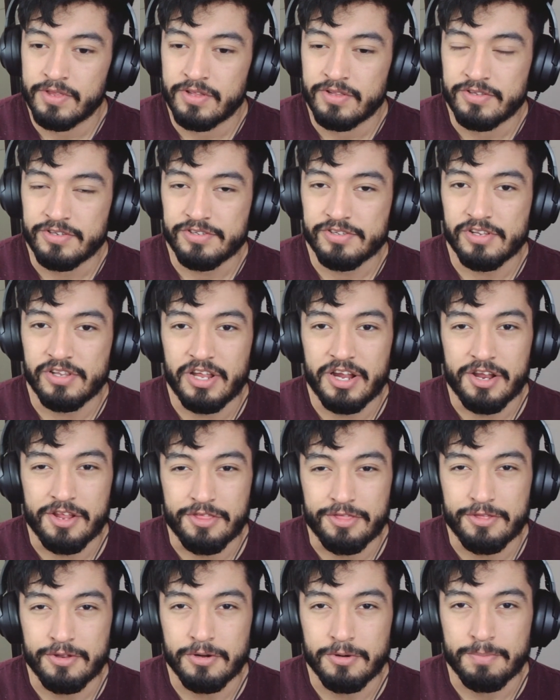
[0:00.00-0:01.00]
There's a lot
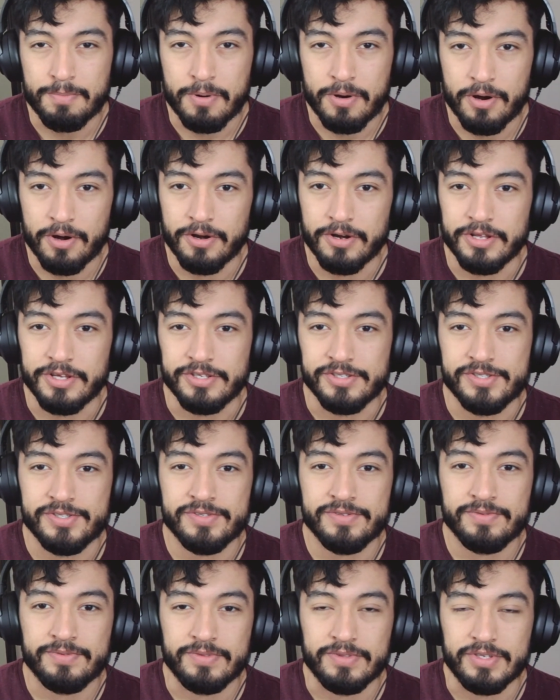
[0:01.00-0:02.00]
of third
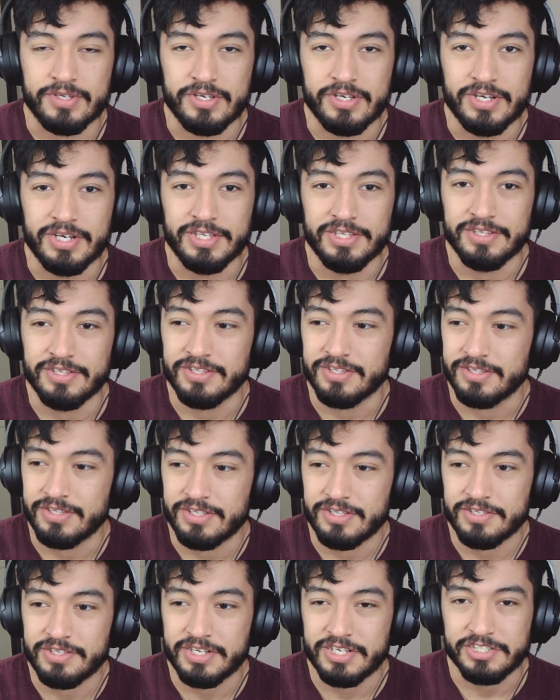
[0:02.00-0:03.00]
parties in
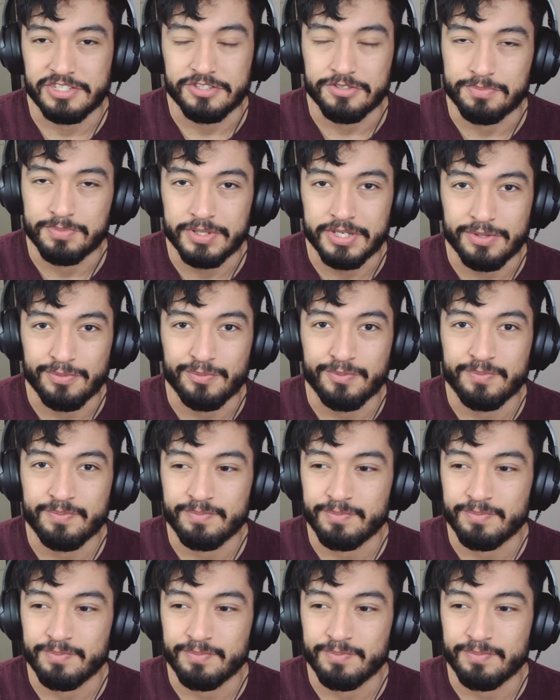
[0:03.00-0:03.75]
the S C P